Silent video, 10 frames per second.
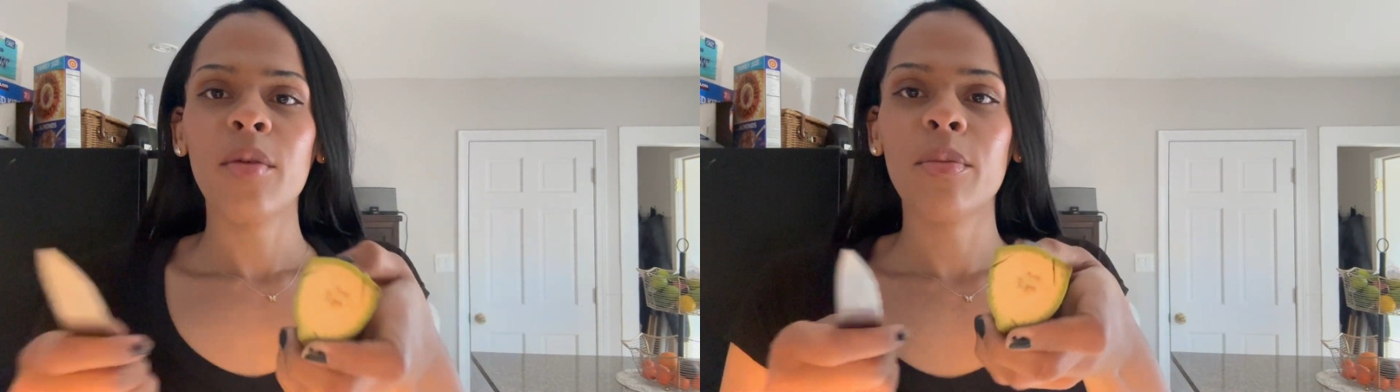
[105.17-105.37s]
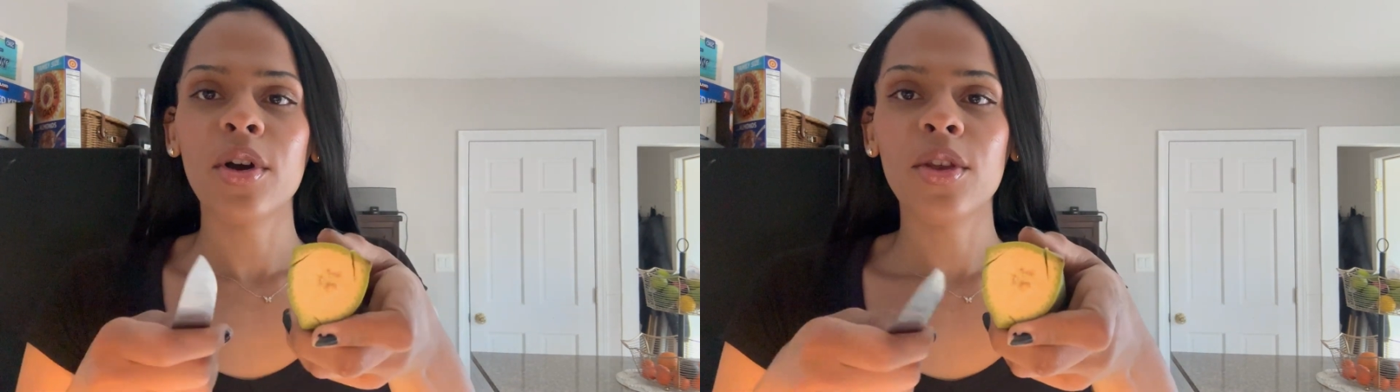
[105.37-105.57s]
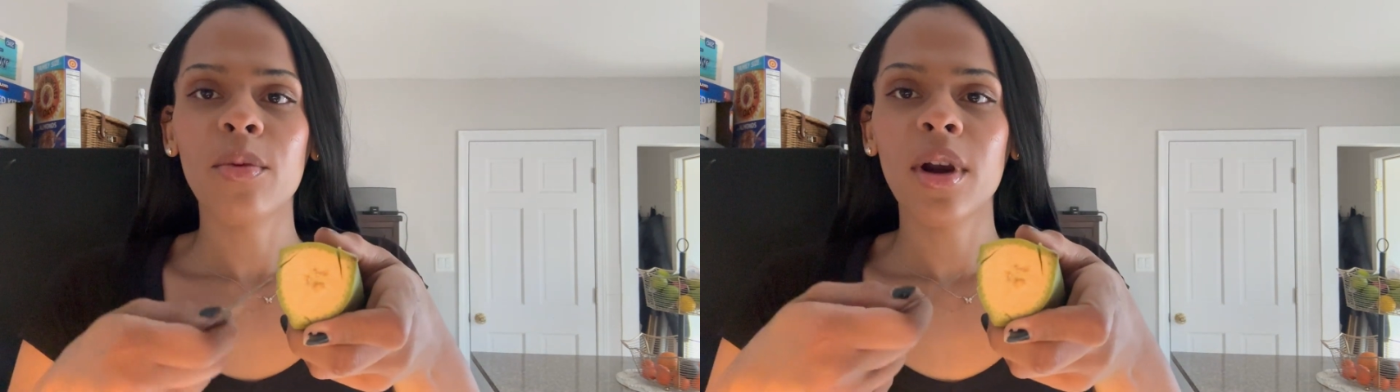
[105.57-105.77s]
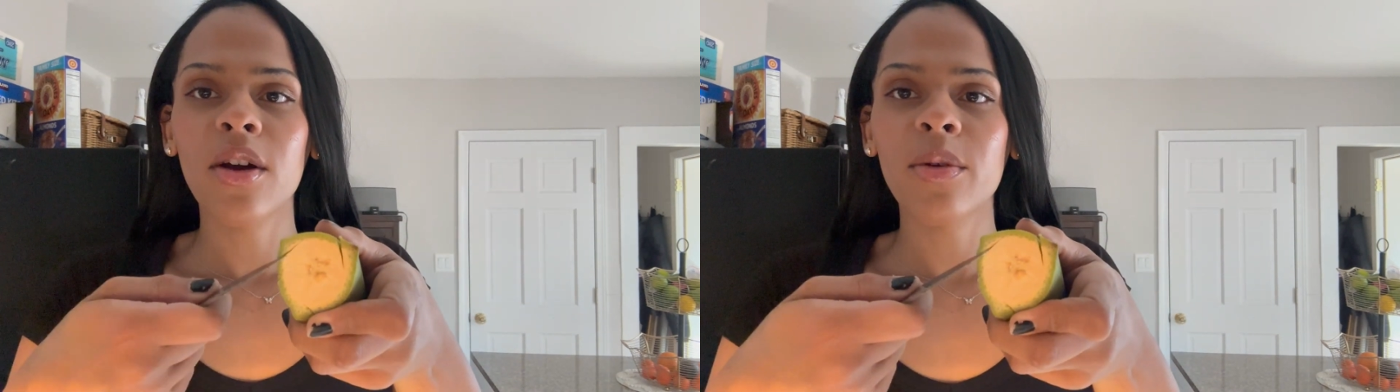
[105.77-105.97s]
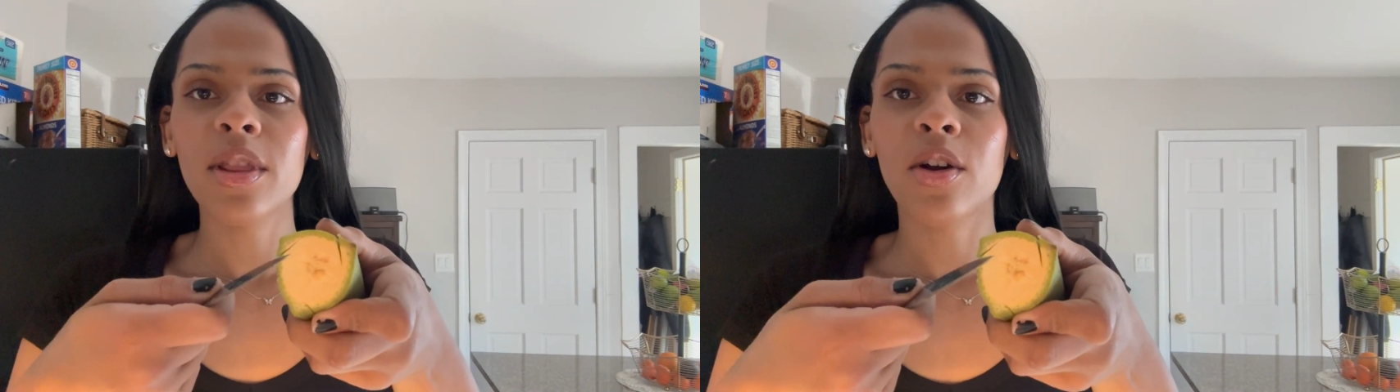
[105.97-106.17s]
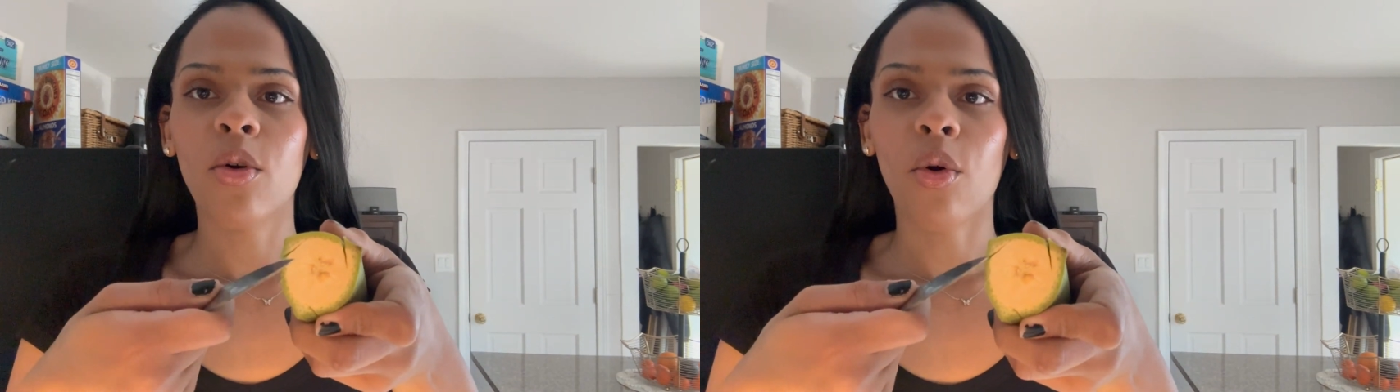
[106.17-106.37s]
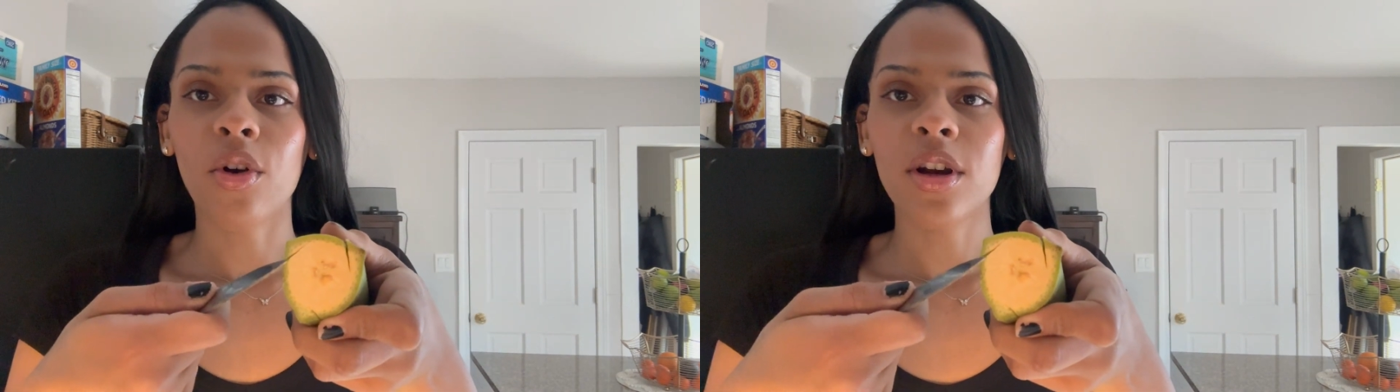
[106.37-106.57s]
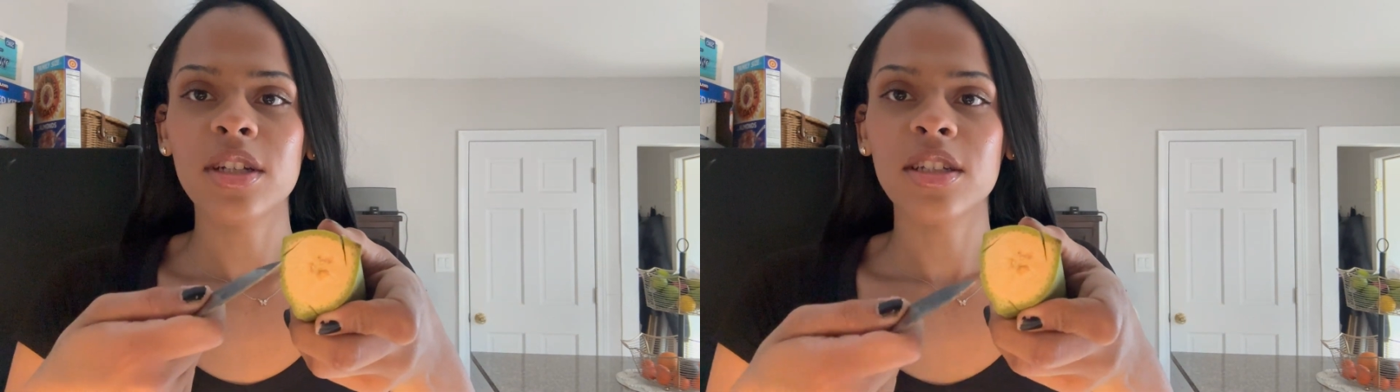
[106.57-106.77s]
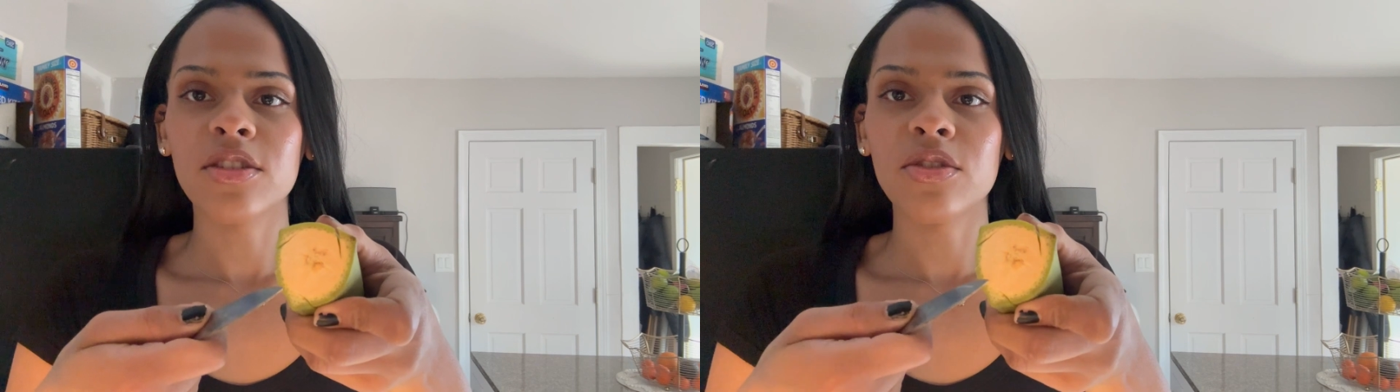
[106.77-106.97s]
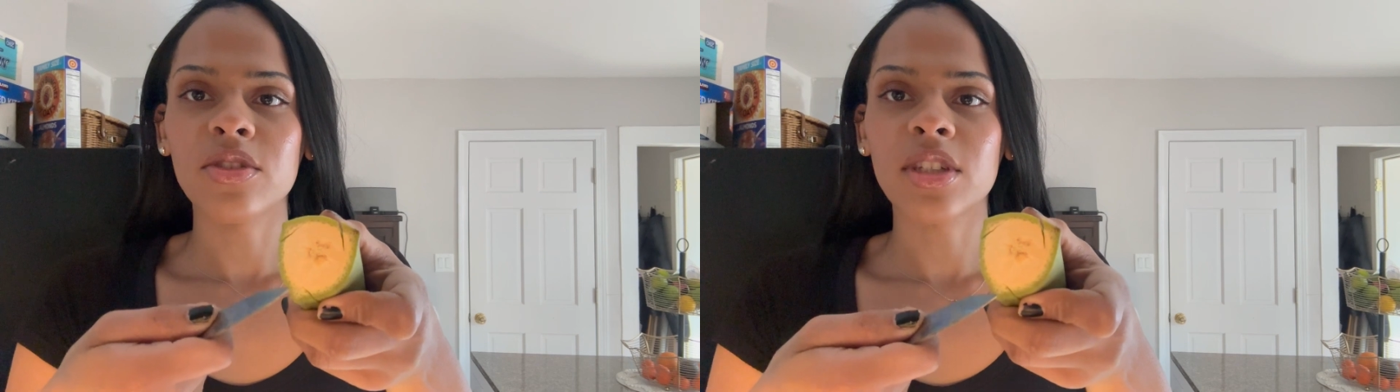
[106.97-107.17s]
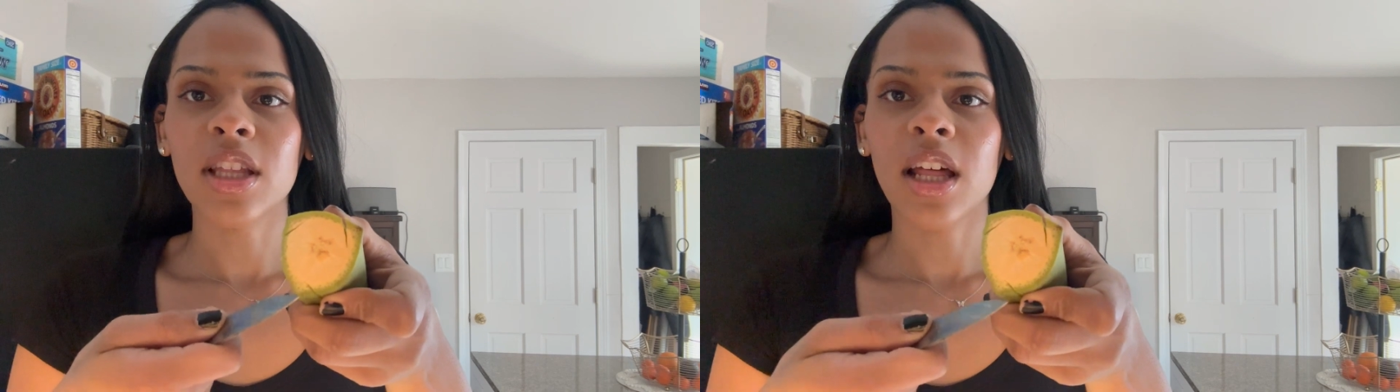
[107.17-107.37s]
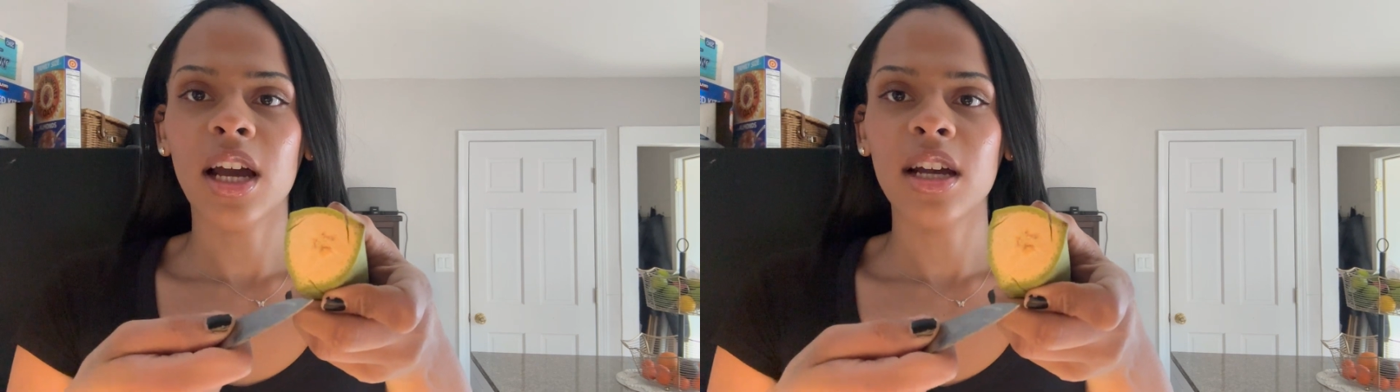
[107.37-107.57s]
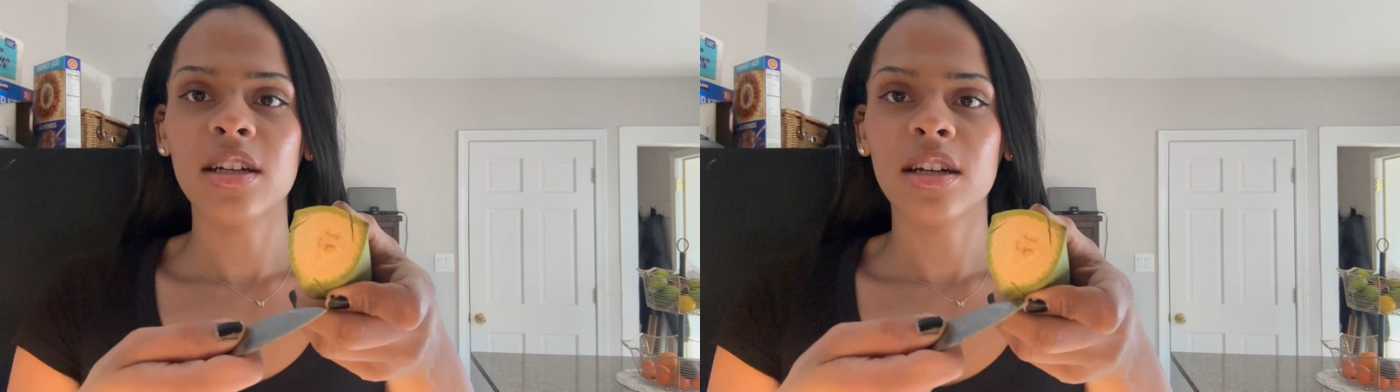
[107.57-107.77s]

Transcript: But you want to go in the corners, do you see that?